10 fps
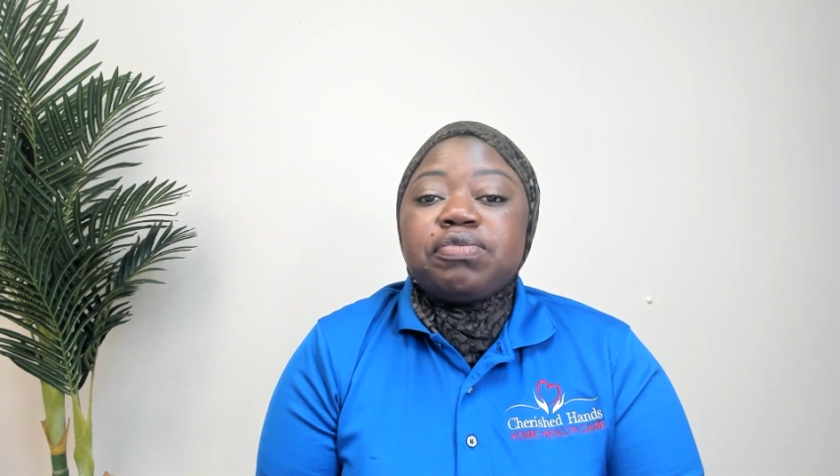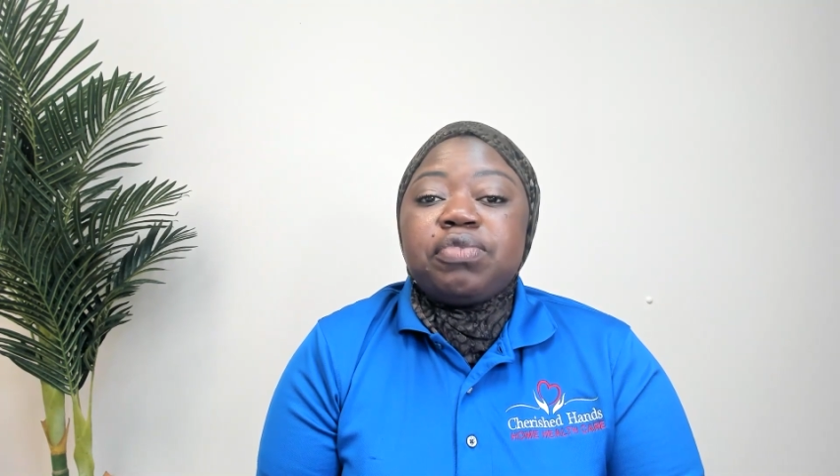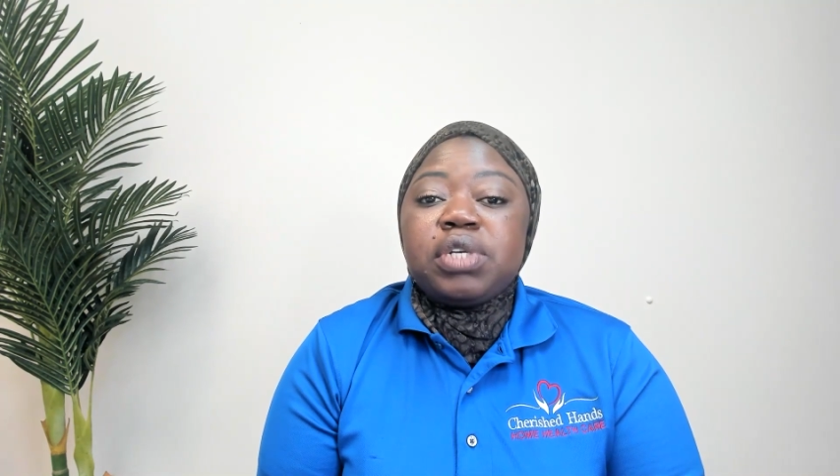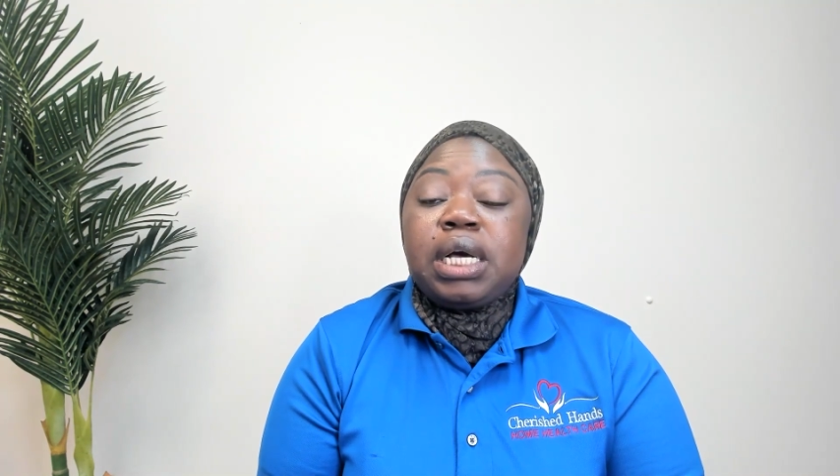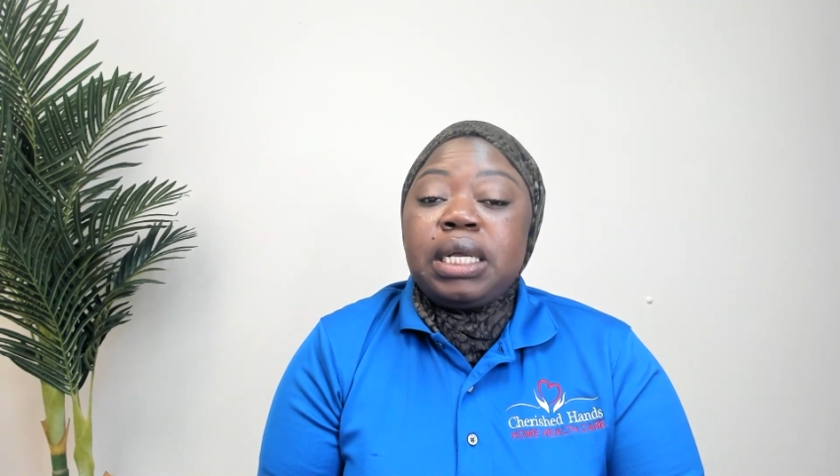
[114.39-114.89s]

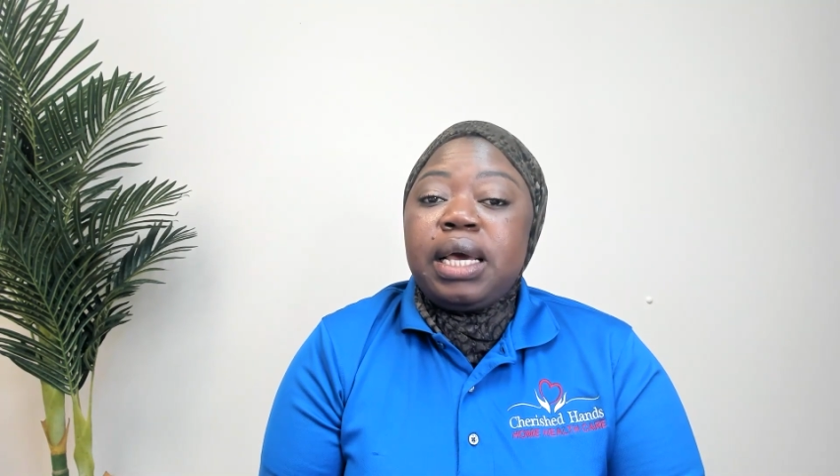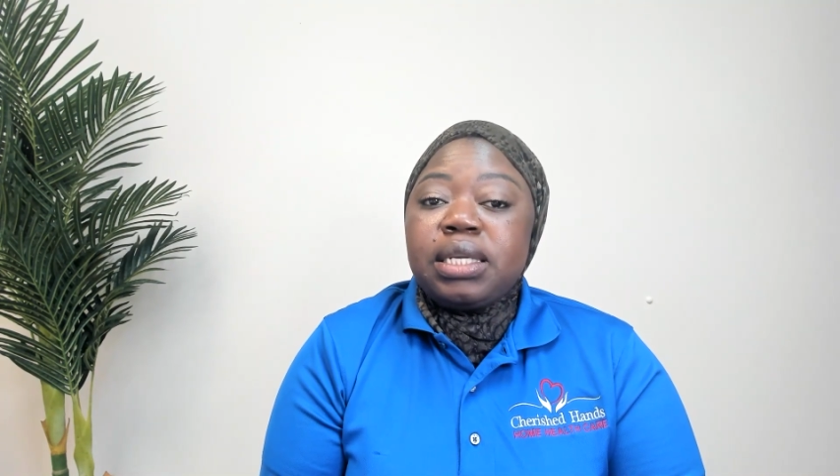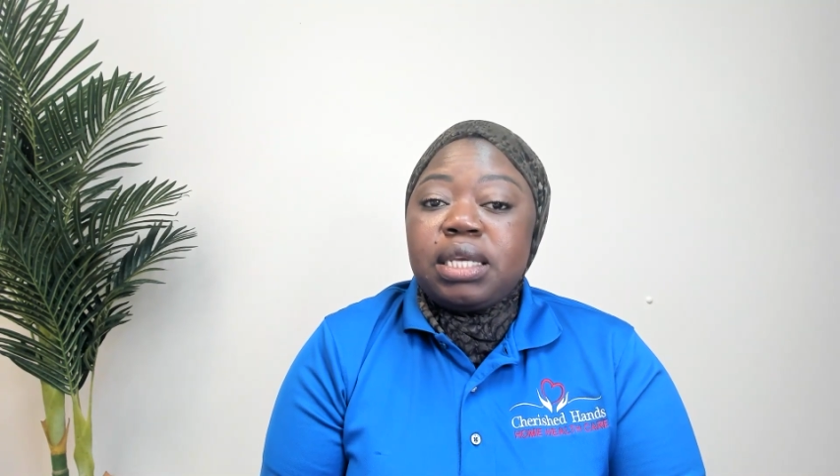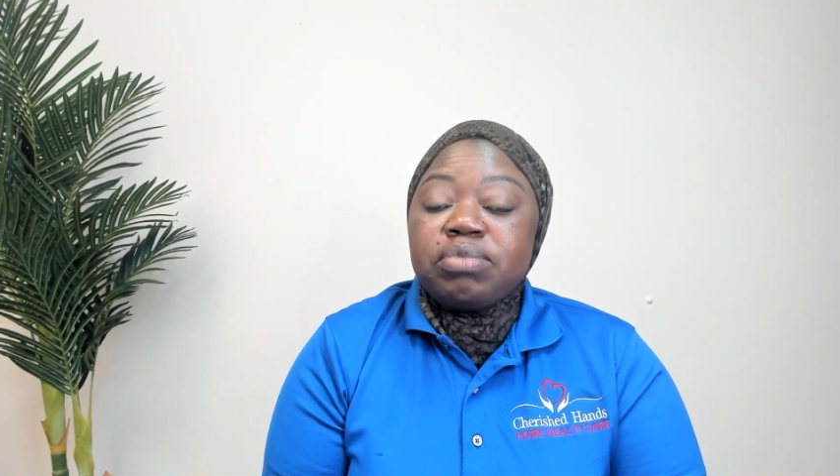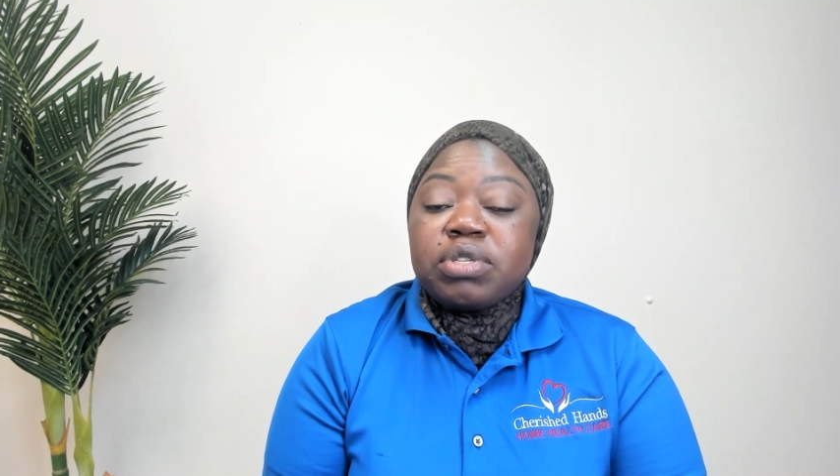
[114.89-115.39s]
for the
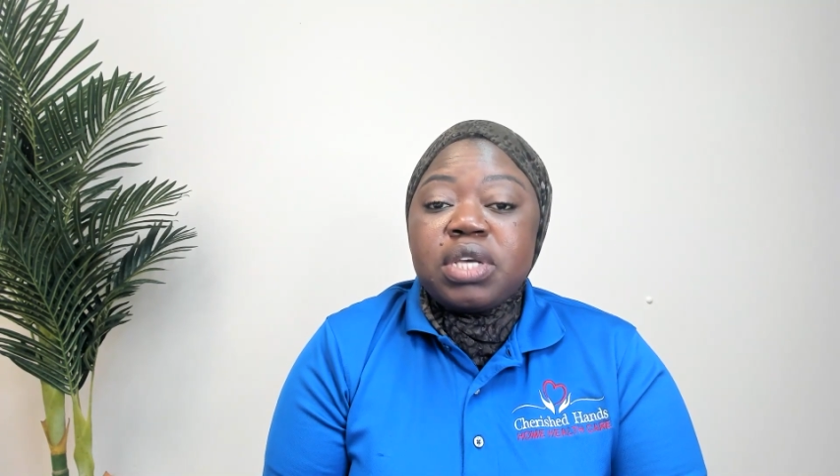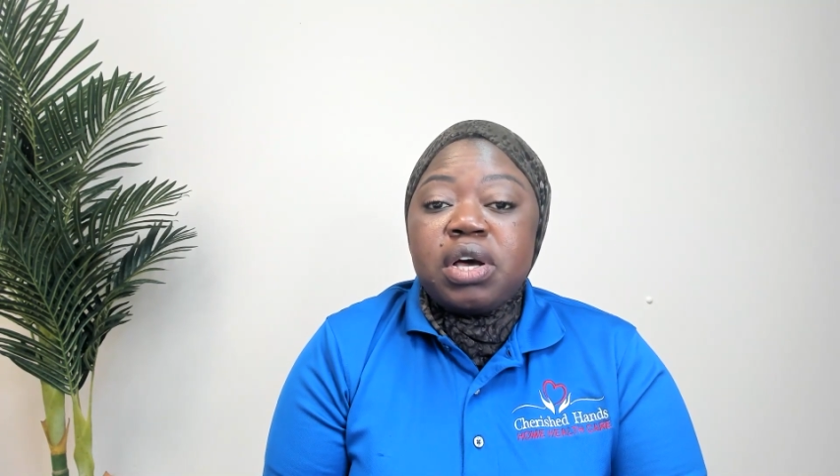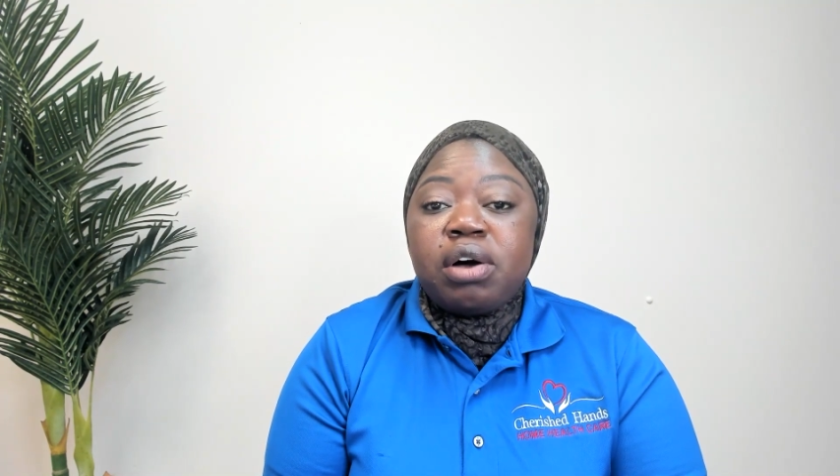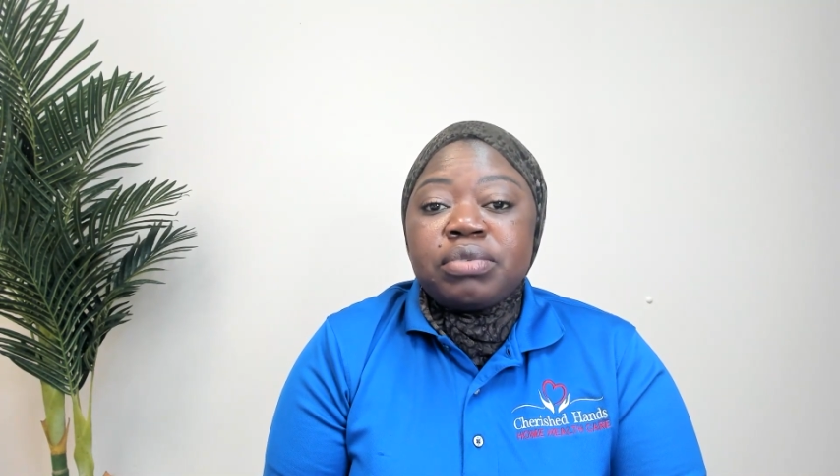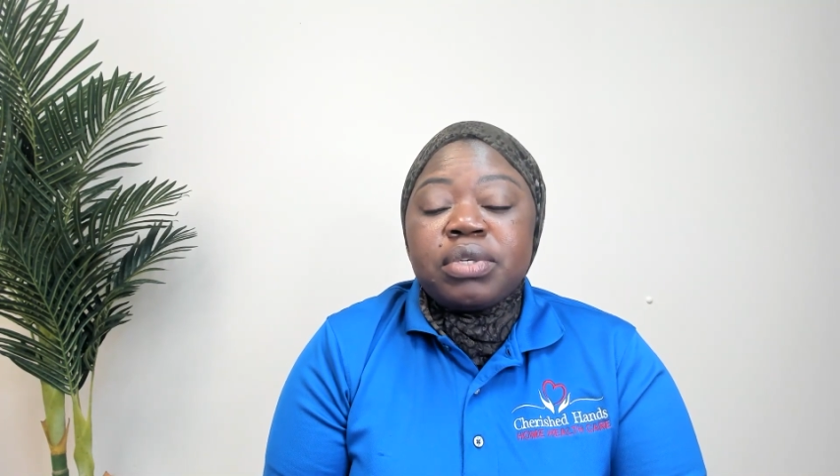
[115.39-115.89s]
client
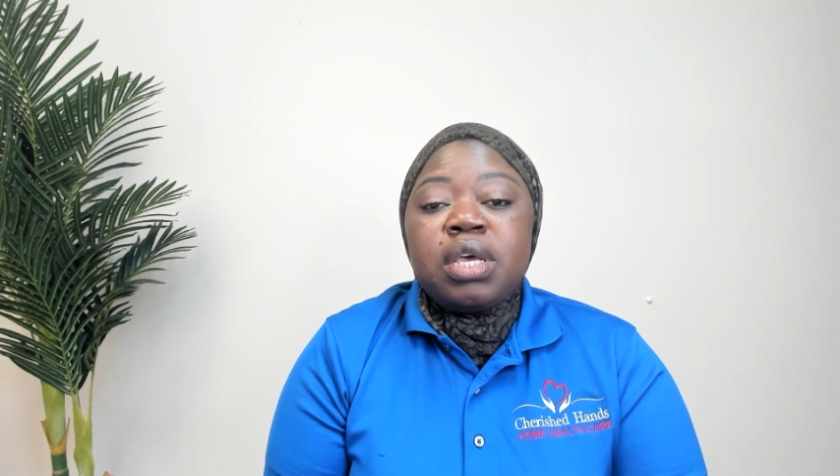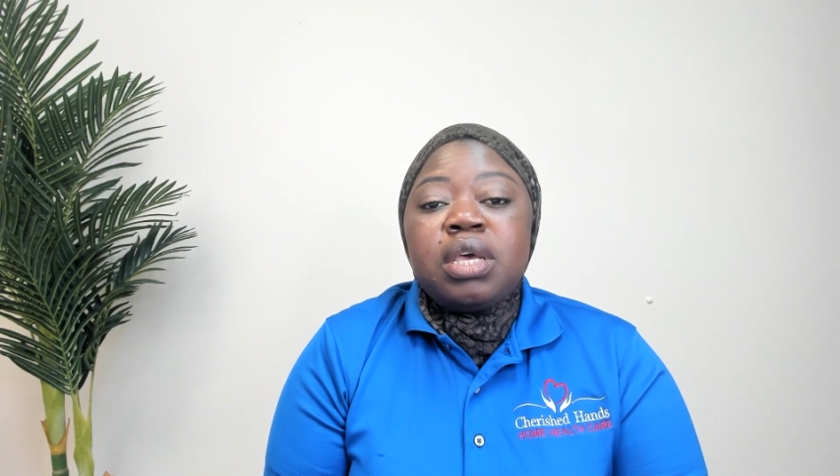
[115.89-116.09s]
themselves.